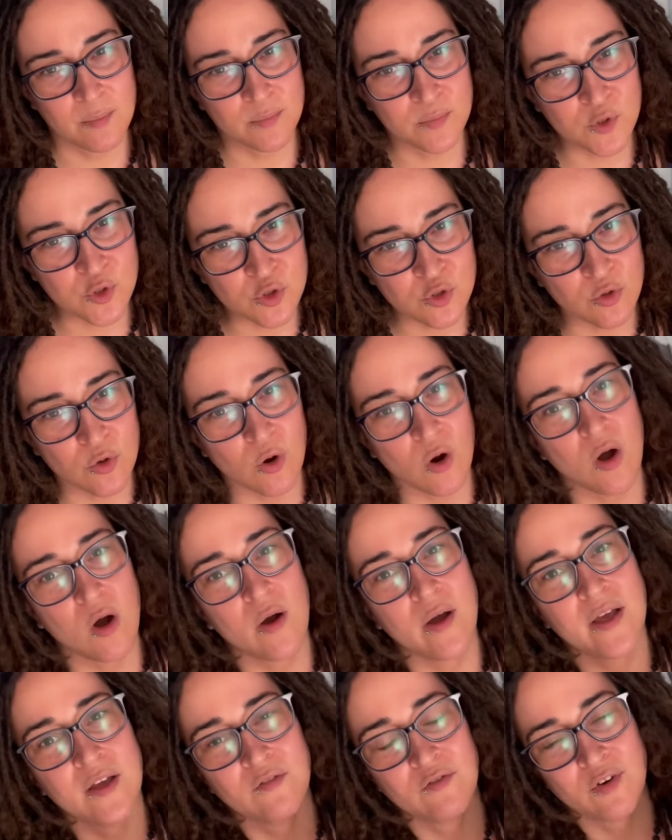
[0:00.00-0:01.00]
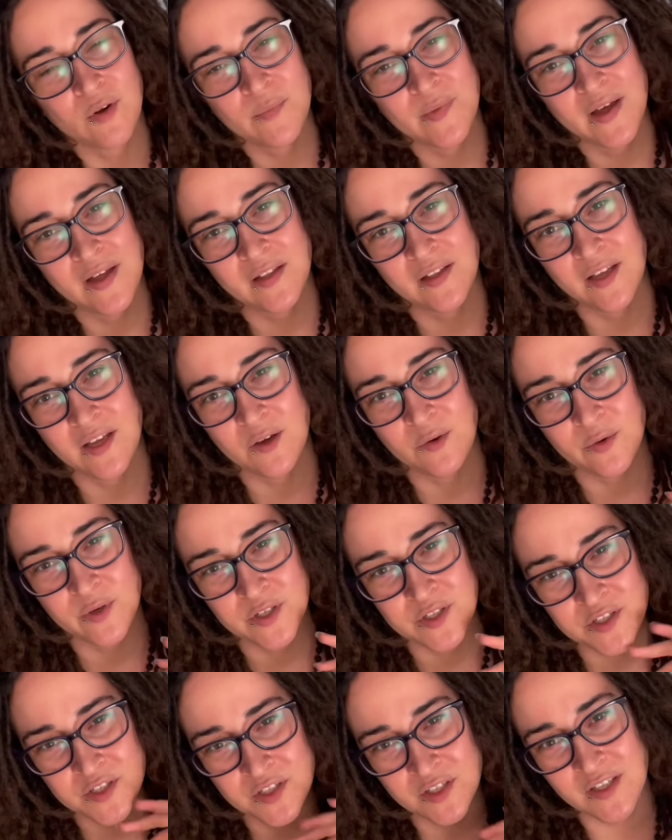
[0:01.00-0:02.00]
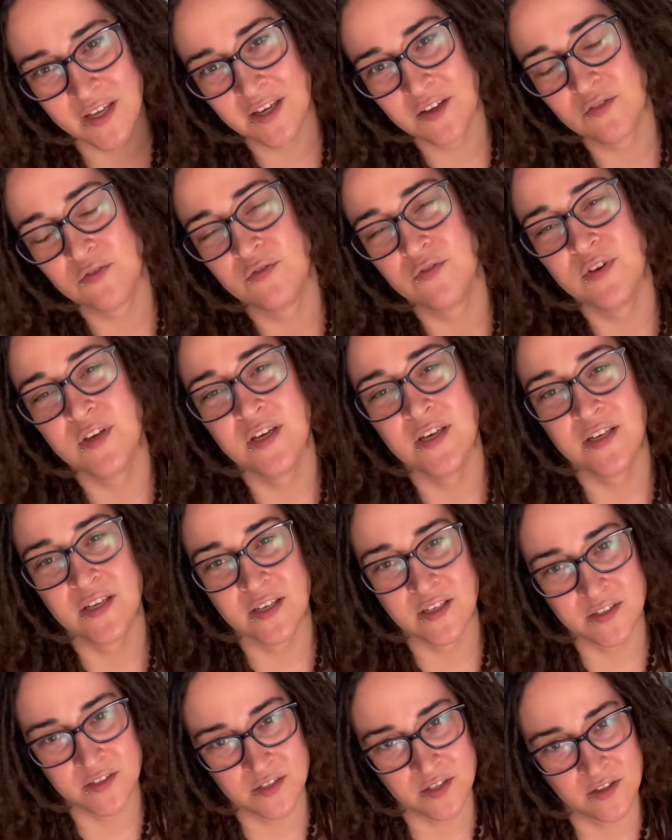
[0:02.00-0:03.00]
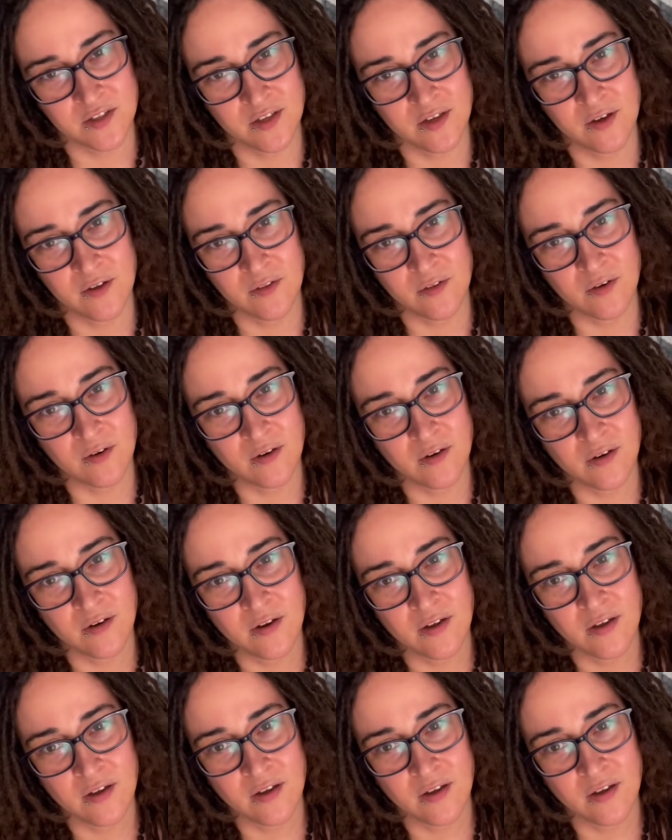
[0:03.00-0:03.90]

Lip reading: drawing from that language to feed into the other